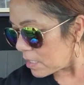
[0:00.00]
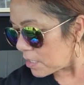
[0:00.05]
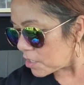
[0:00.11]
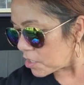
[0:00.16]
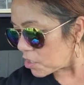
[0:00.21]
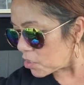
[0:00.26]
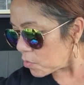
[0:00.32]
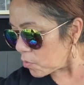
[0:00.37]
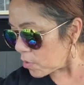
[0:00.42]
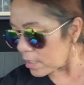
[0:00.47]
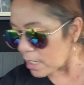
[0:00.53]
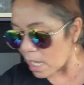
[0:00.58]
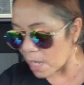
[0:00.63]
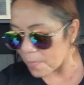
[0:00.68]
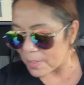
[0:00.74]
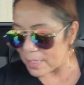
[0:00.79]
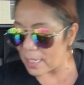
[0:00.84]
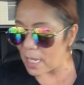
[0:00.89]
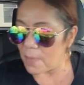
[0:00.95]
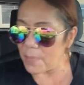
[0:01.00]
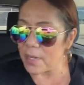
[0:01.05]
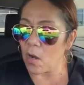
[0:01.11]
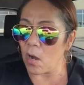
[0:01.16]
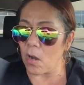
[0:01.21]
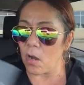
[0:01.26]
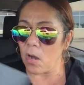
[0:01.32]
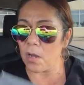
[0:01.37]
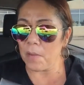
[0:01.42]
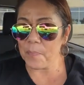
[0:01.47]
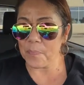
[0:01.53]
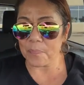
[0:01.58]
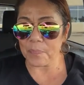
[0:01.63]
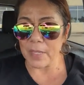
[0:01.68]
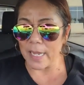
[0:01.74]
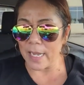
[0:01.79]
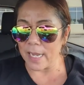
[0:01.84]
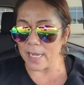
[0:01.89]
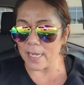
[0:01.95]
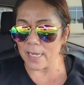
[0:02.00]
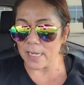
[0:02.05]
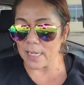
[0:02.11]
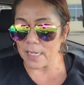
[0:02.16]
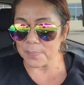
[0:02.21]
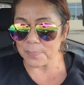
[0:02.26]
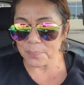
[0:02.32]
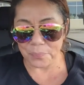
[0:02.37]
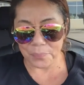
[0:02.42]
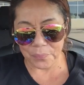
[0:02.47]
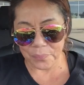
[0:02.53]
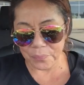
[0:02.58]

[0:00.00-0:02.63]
short Hobby Lobby haul. And um,